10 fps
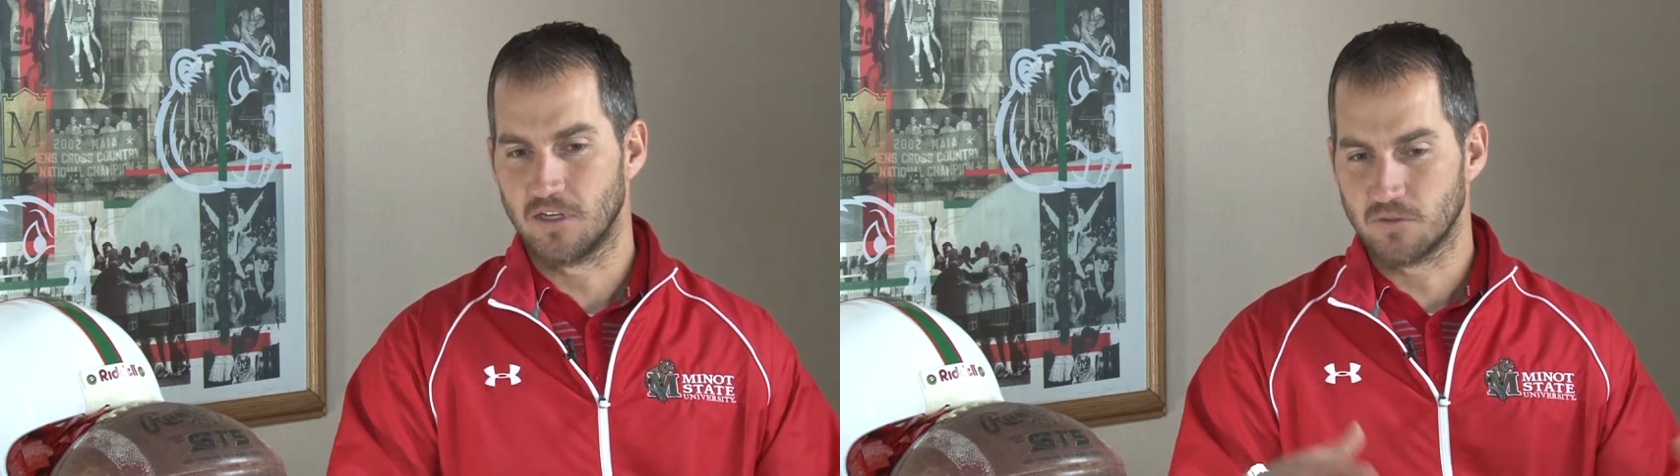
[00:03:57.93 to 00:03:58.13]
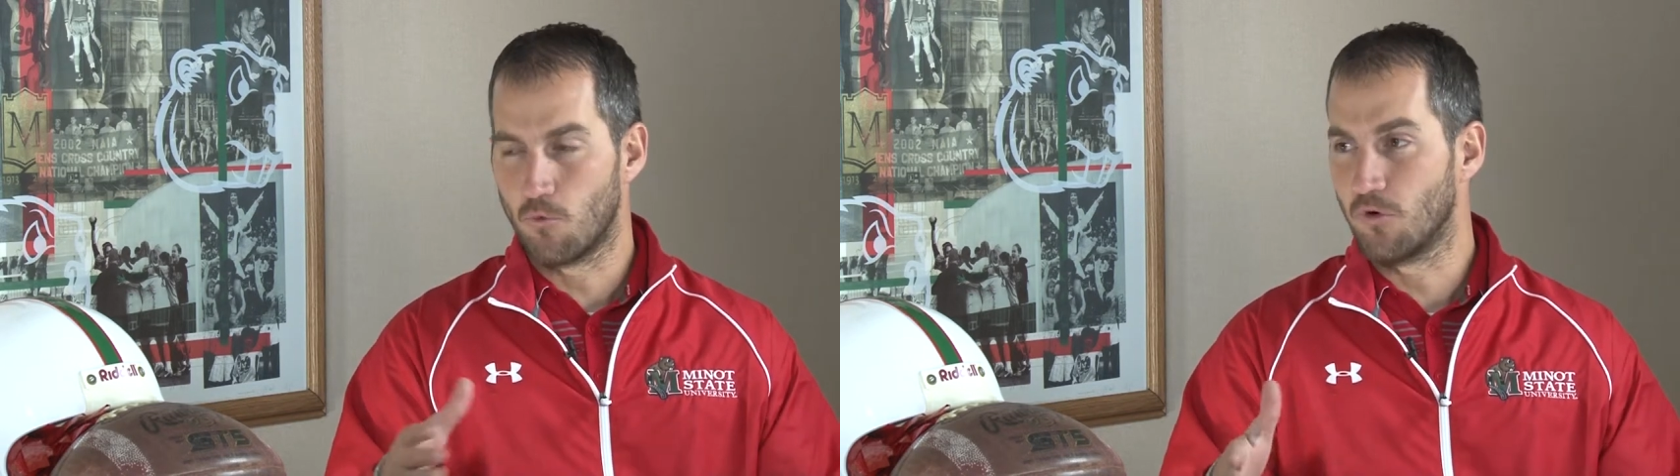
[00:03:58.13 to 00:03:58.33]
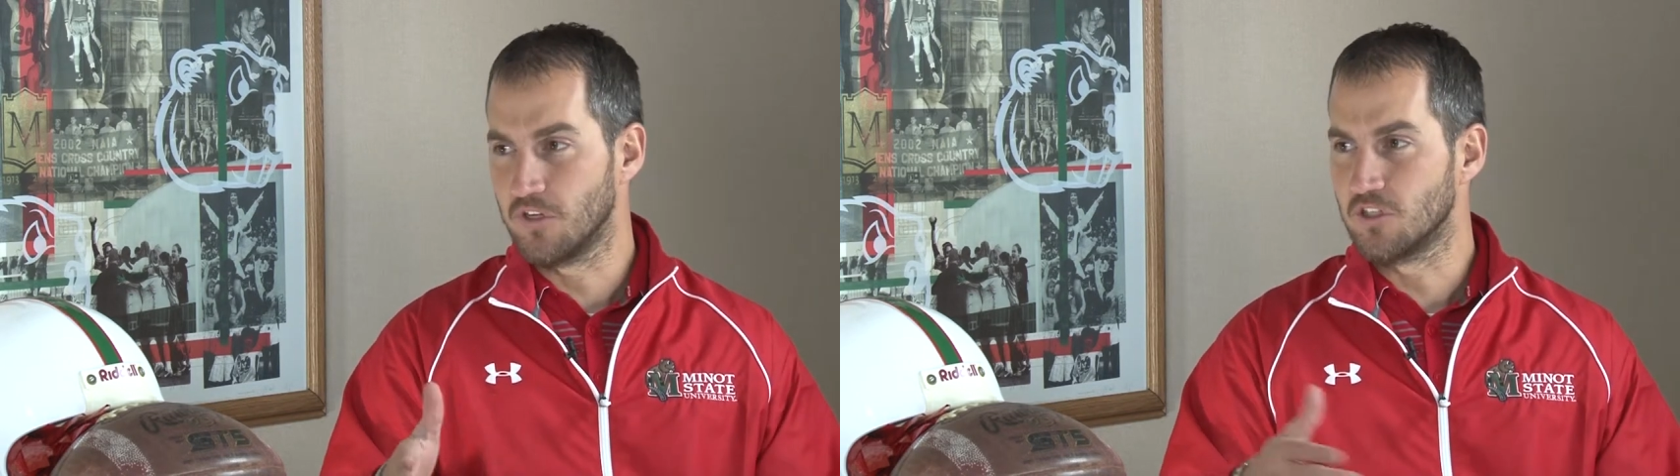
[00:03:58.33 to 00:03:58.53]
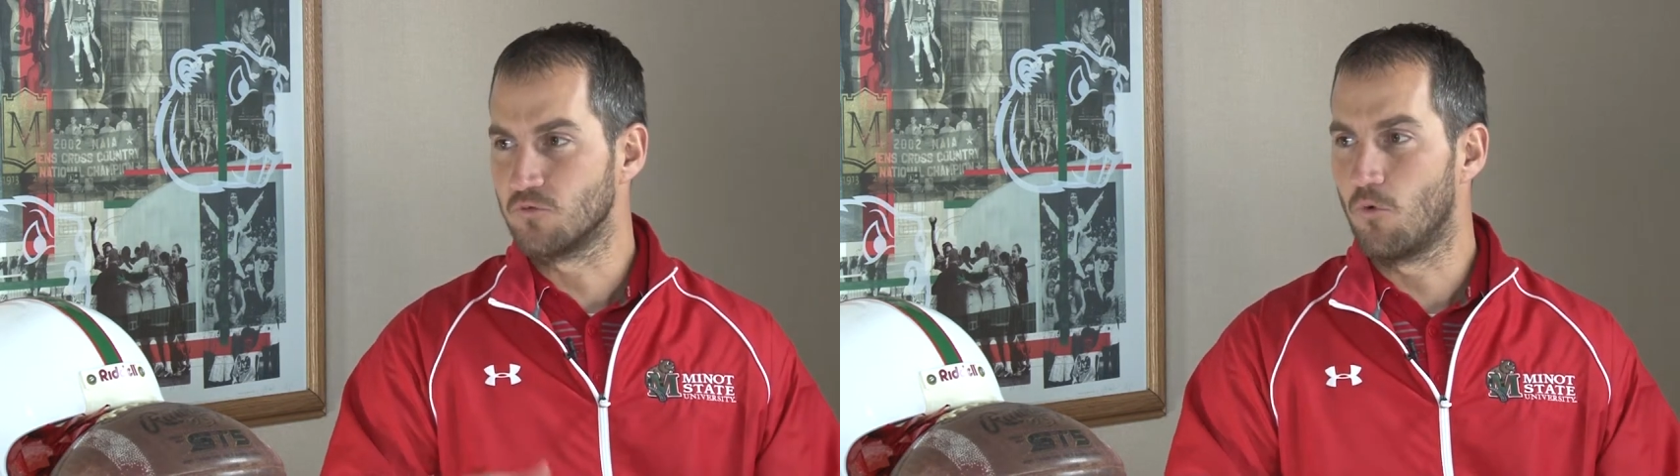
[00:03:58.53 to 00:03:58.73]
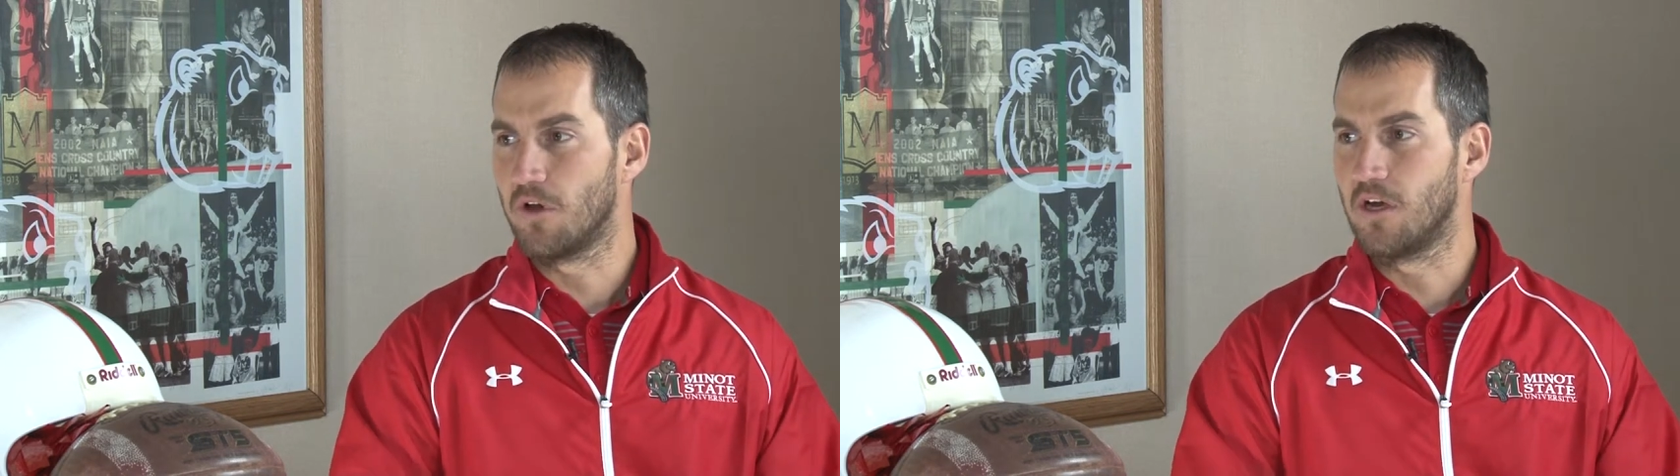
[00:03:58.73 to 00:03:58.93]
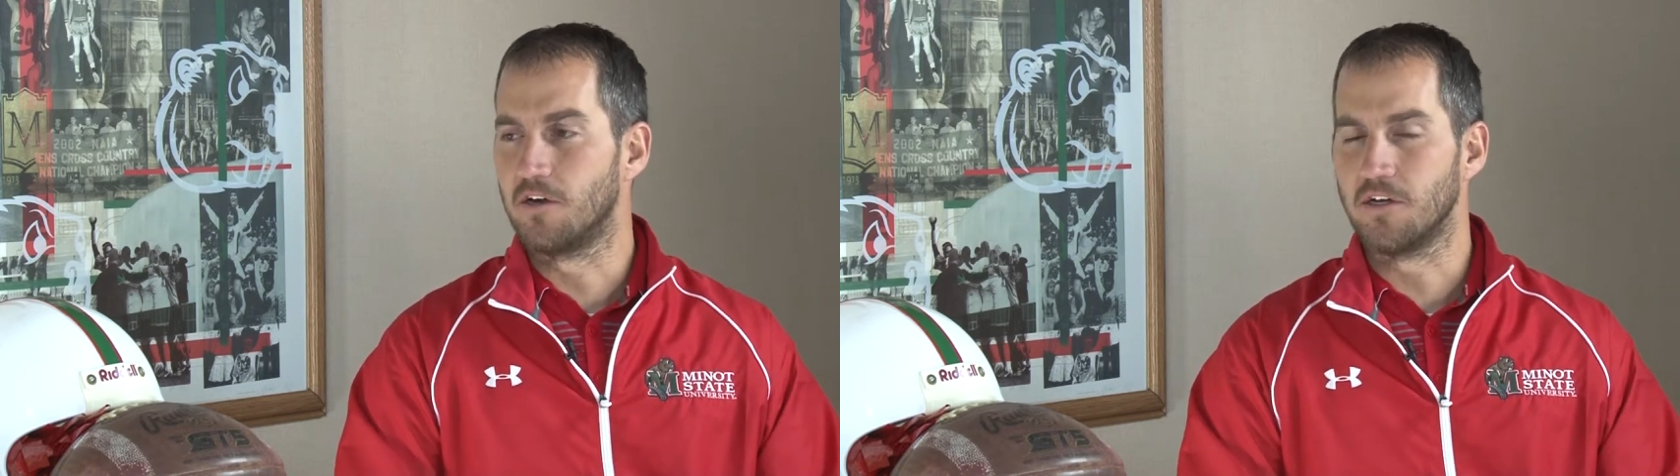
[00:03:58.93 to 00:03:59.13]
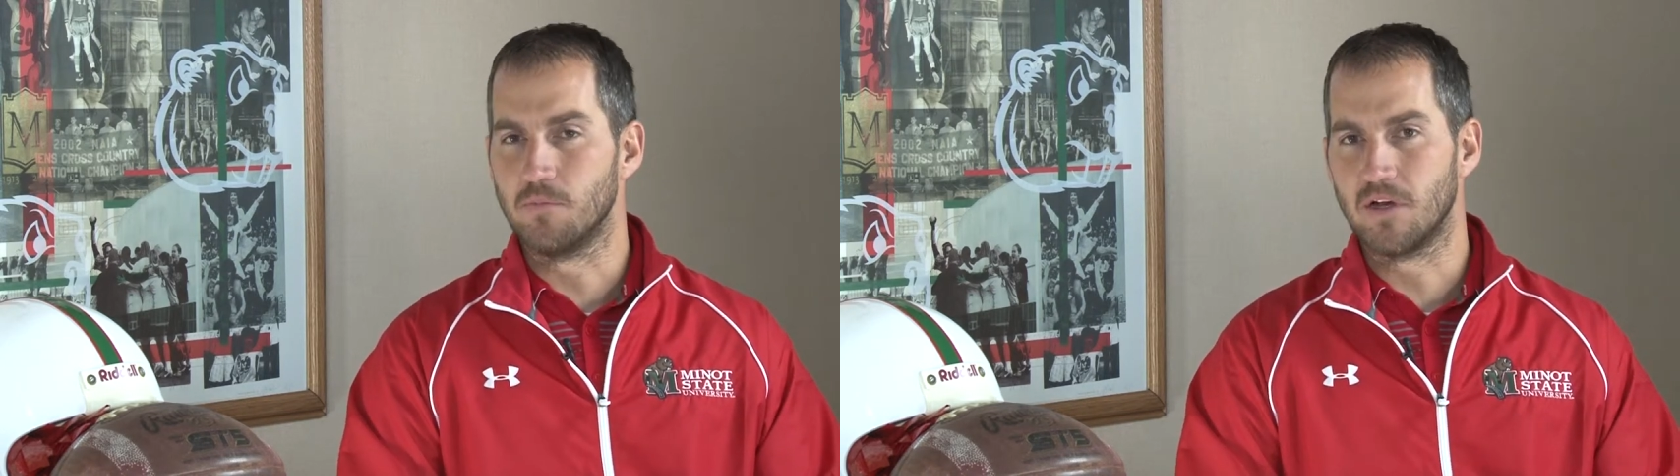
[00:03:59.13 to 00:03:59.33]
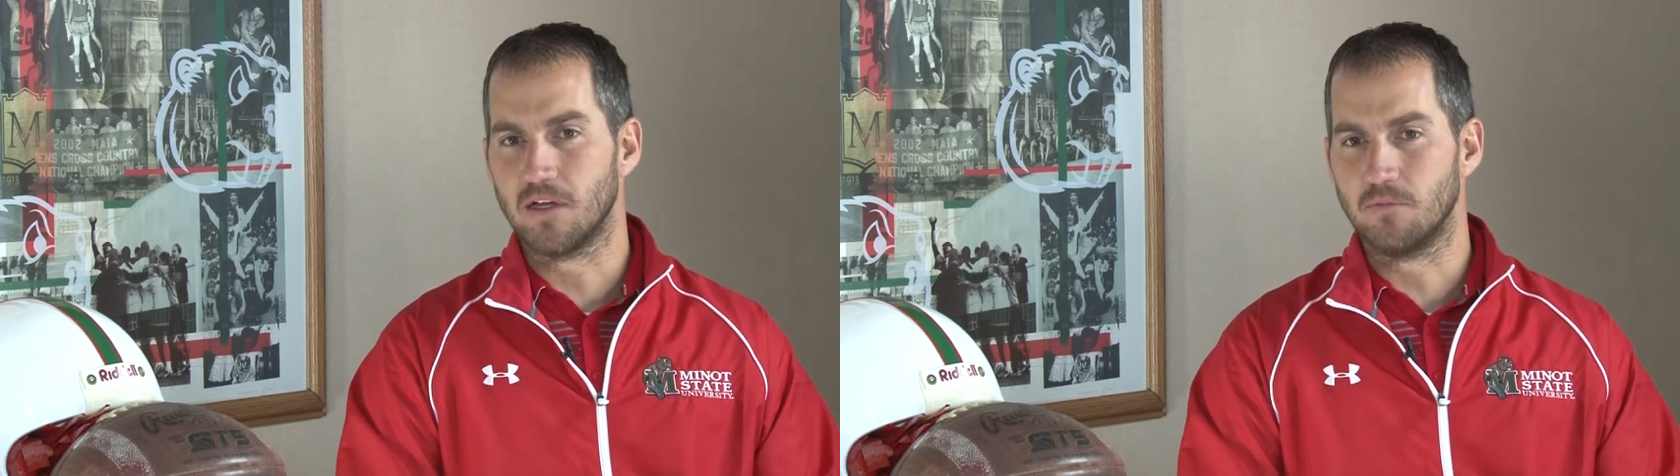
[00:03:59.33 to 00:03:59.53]
that's more than just one area,
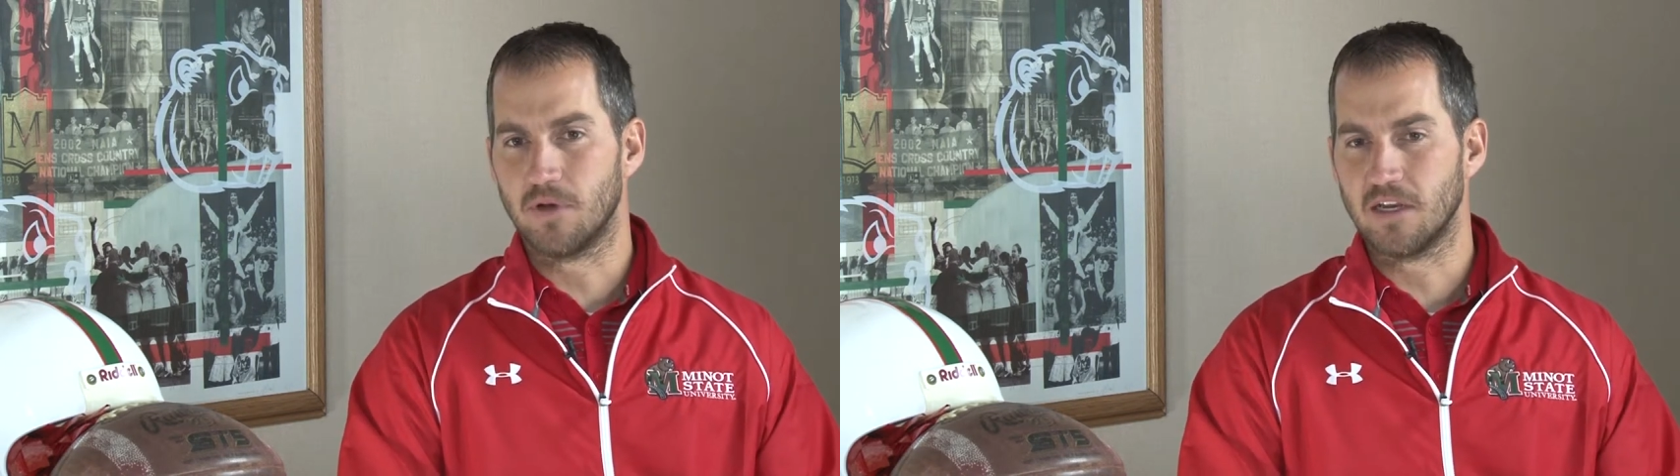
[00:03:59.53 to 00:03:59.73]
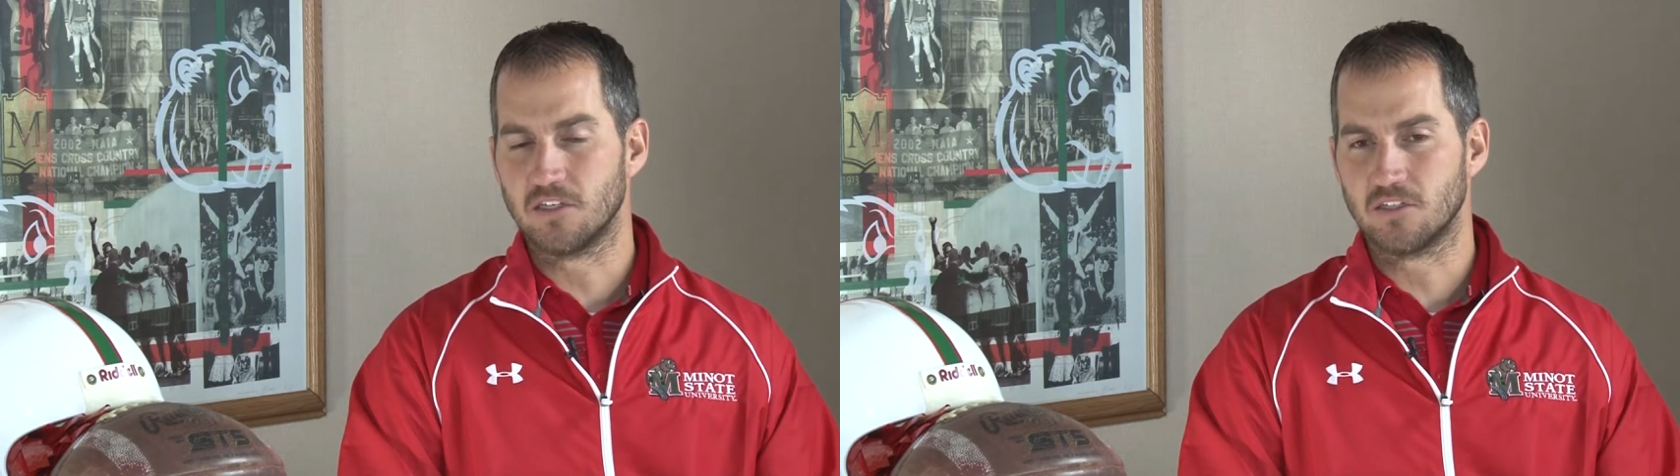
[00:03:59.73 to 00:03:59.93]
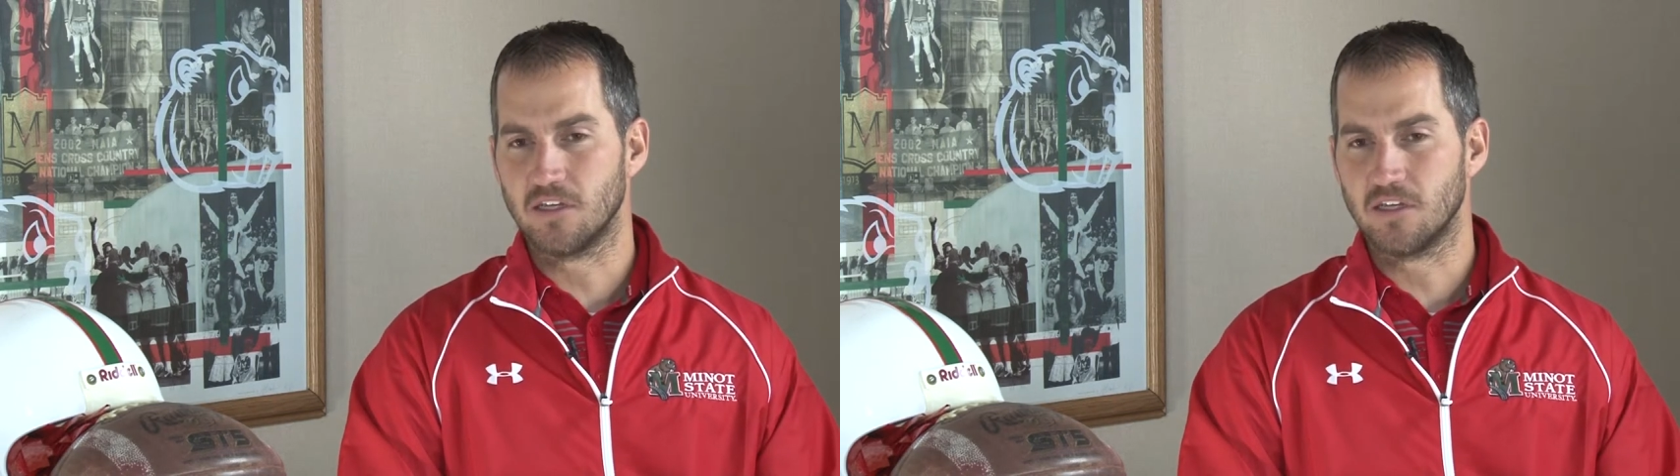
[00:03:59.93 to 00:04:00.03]
but I just